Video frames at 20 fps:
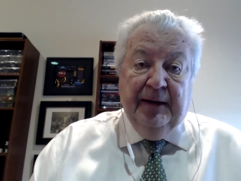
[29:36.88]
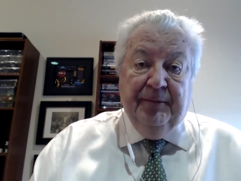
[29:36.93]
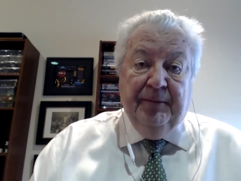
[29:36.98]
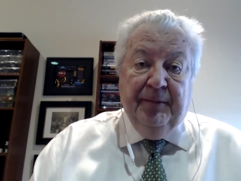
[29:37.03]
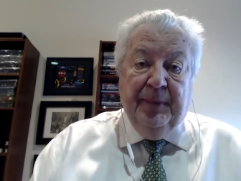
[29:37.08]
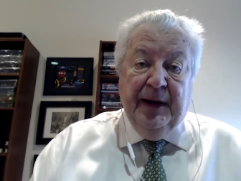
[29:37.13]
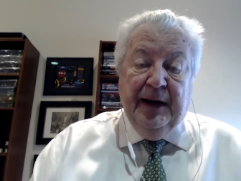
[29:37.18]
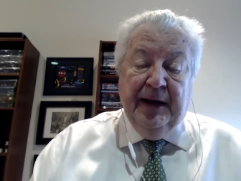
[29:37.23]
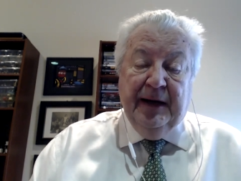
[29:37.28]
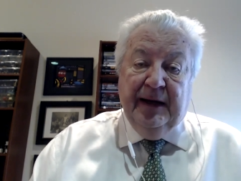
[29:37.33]

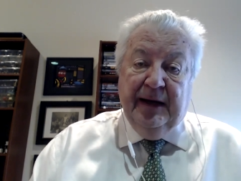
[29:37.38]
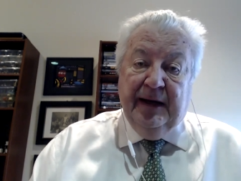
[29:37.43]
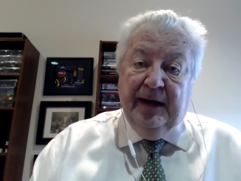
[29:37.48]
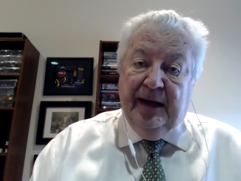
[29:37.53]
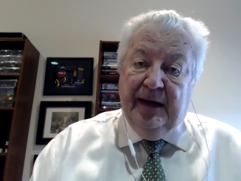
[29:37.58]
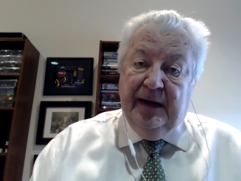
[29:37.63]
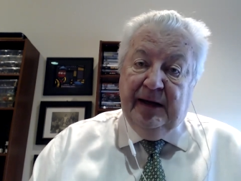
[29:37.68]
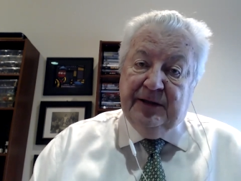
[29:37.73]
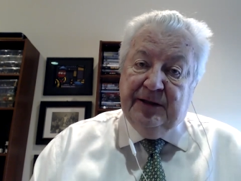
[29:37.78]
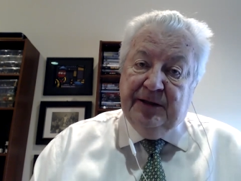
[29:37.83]
But
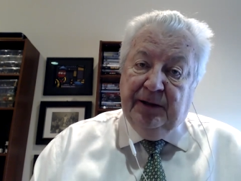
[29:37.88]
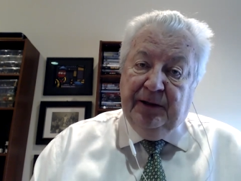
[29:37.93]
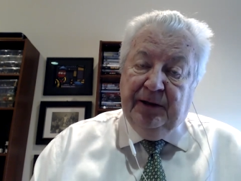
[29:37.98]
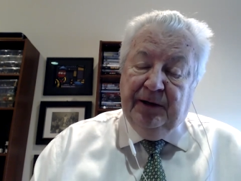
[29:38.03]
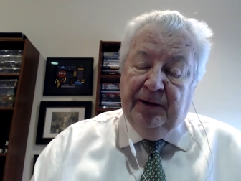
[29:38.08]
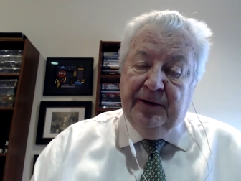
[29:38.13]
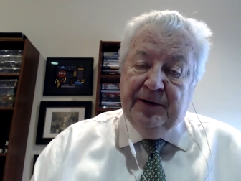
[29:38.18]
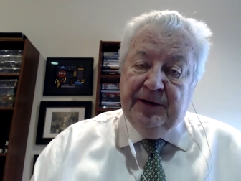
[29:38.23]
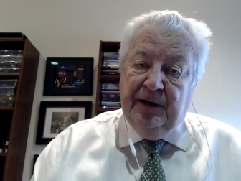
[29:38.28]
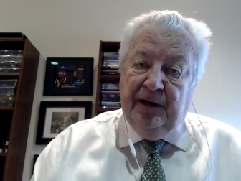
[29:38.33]

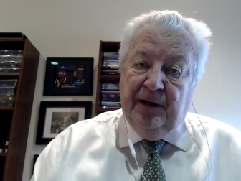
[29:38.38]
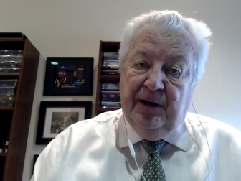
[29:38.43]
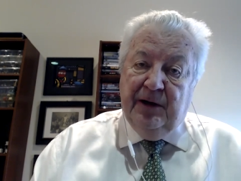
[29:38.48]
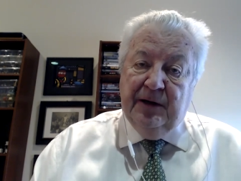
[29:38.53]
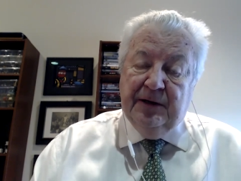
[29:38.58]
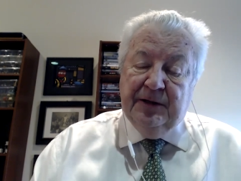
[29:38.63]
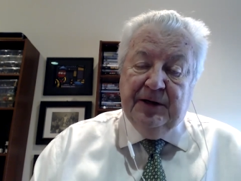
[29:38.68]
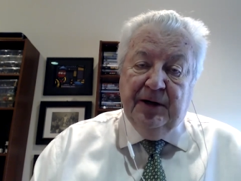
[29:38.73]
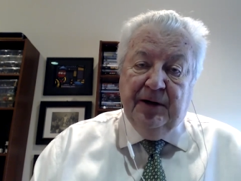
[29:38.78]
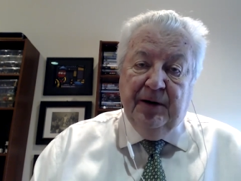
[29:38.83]
solar is a
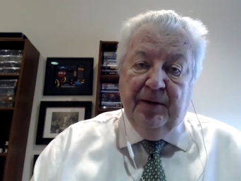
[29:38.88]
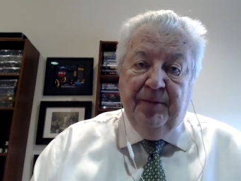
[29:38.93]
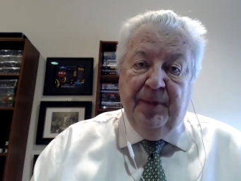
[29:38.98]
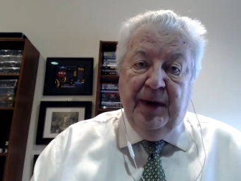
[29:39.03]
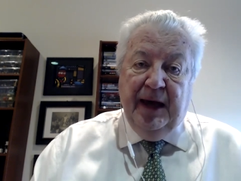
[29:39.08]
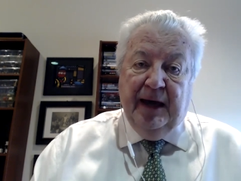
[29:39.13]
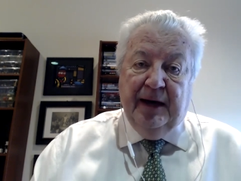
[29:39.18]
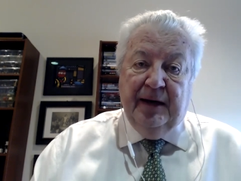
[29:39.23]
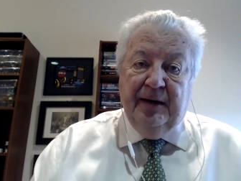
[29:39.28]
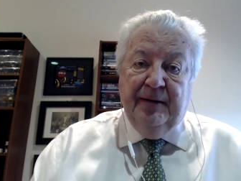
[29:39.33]
long-term
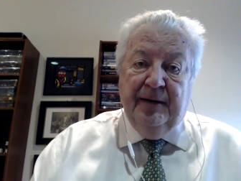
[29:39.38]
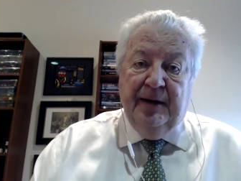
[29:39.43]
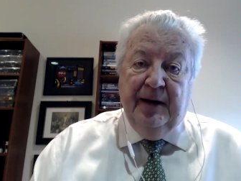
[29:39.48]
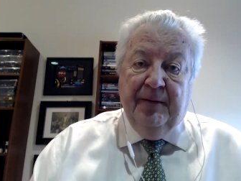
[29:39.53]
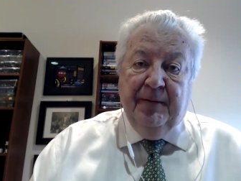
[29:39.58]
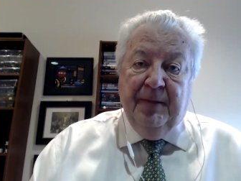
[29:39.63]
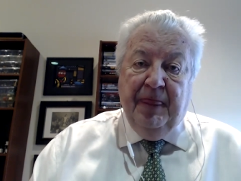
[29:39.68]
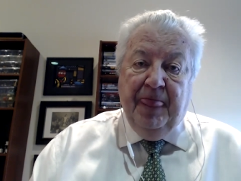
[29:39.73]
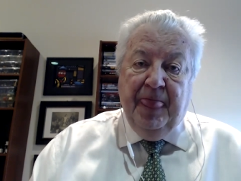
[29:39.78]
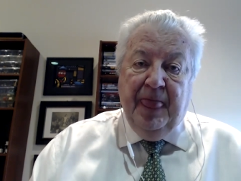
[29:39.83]
bet,
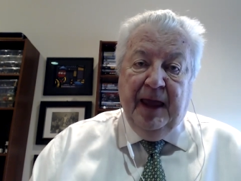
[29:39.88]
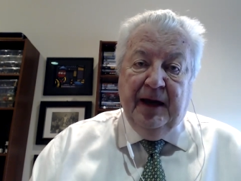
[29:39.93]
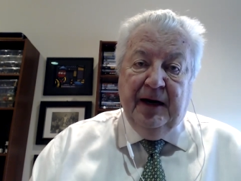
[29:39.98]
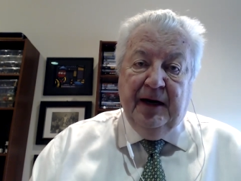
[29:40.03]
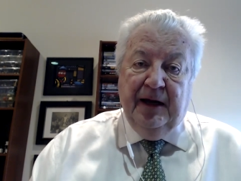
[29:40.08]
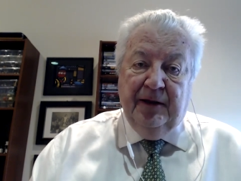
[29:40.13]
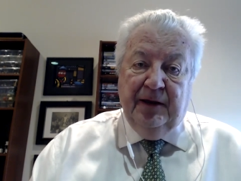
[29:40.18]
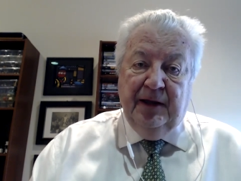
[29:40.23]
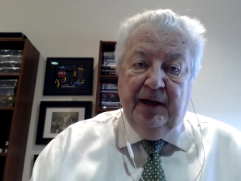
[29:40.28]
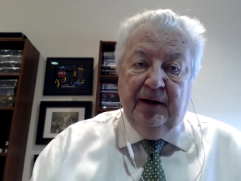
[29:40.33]
and
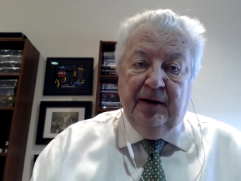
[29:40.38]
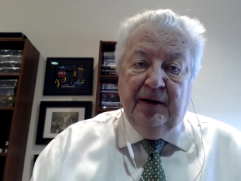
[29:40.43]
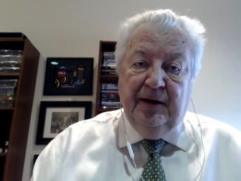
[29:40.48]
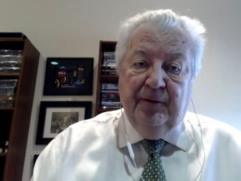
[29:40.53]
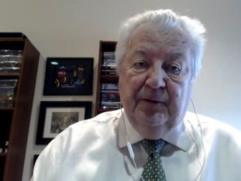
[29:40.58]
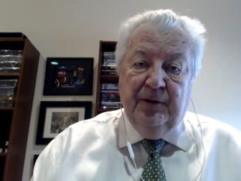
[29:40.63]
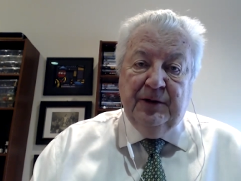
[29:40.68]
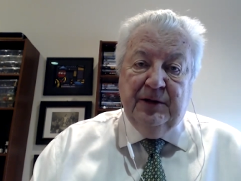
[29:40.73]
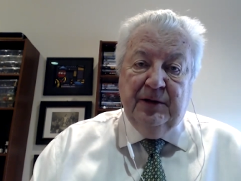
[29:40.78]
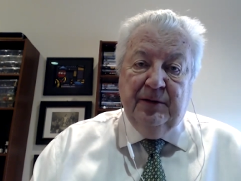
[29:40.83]
I think it
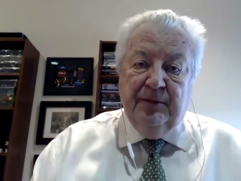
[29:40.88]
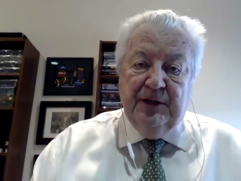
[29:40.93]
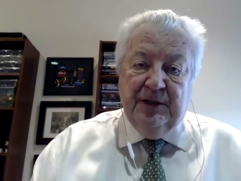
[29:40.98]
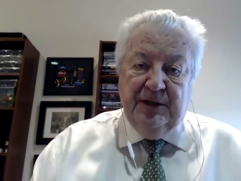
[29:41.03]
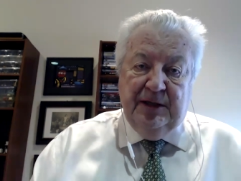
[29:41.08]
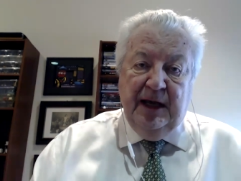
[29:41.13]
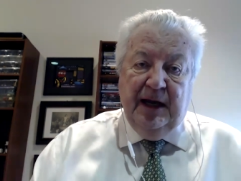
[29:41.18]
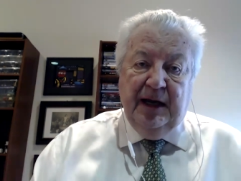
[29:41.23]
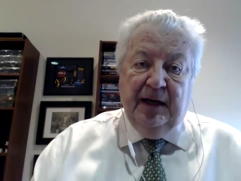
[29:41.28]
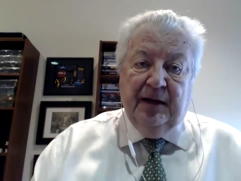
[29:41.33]
was a
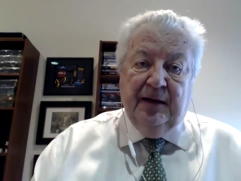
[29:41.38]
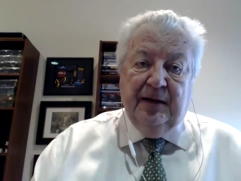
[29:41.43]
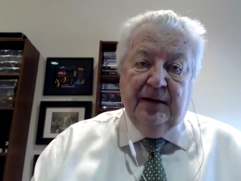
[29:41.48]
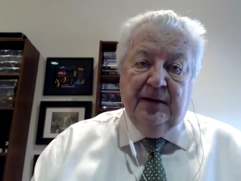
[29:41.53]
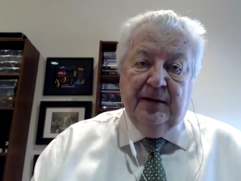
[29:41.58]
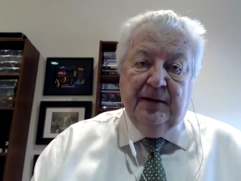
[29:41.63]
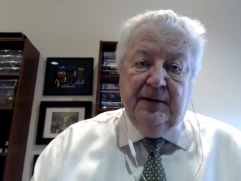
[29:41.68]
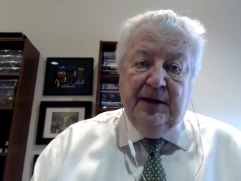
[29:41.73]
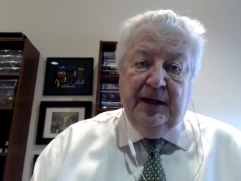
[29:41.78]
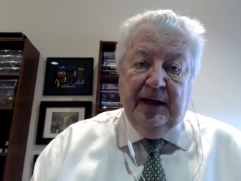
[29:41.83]
mistake
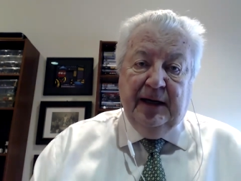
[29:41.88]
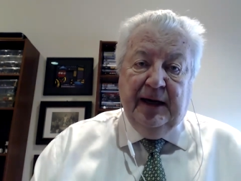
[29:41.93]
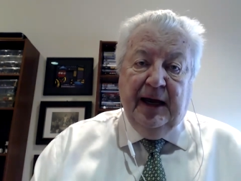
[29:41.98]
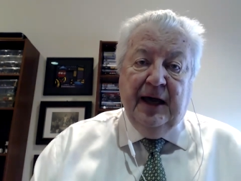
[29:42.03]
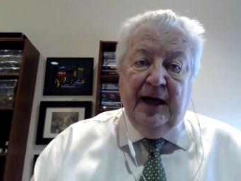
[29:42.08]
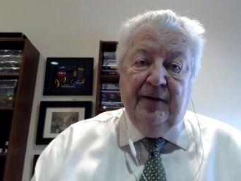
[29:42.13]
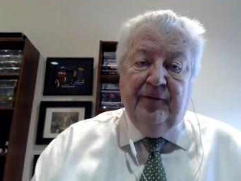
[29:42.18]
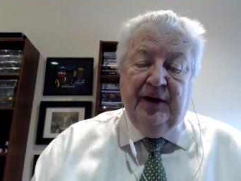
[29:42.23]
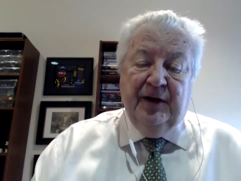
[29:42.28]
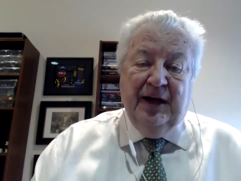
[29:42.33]
to get
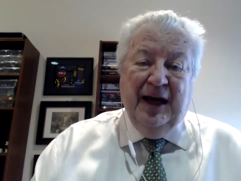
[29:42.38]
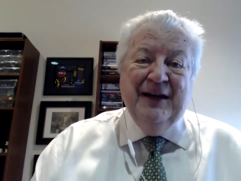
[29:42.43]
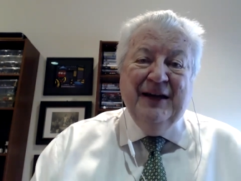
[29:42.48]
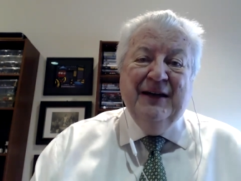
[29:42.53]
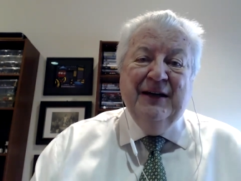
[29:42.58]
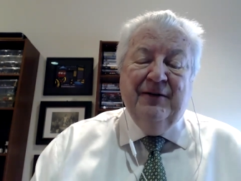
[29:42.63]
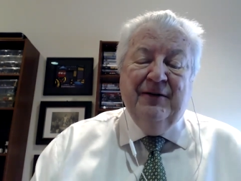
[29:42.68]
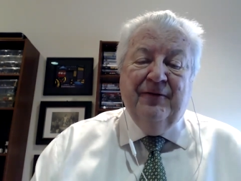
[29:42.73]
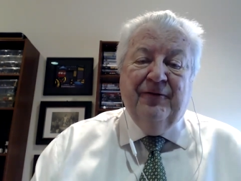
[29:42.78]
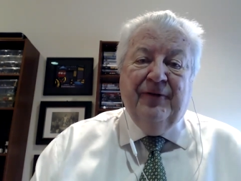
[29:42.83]
out of it. I
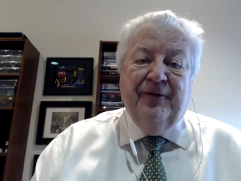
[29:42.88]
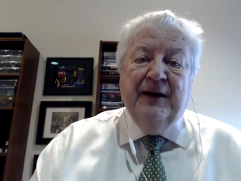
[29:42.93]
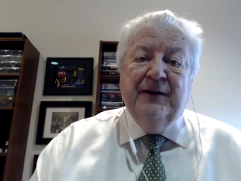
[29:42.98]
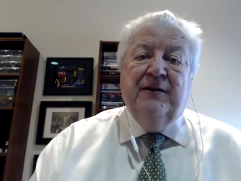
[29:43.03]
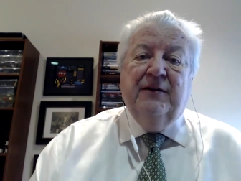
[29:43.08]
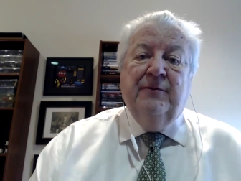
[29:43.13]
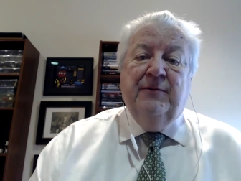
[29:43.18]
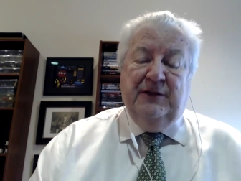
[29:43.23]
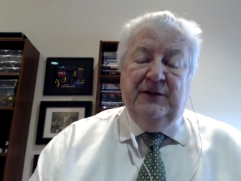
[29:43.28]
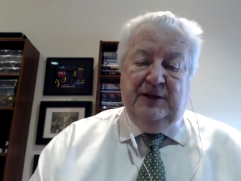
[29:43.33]
didn't fight
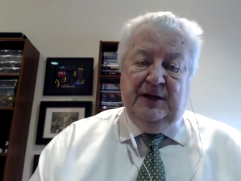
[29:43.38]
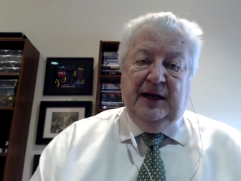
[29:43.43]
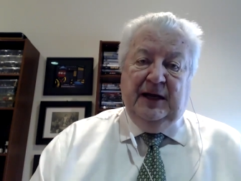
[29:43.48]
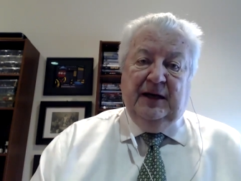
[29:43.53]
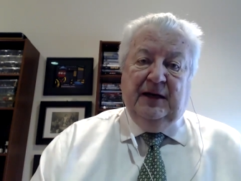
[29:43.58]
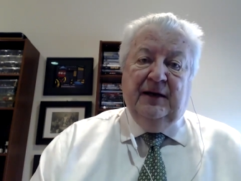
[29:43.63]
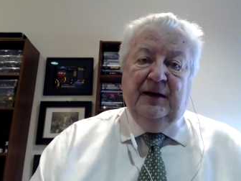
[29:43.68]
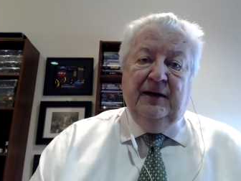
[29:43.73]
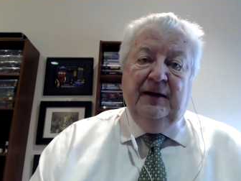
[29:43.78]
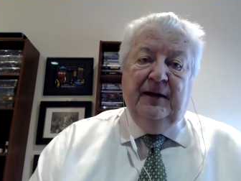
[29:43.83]
the mistake.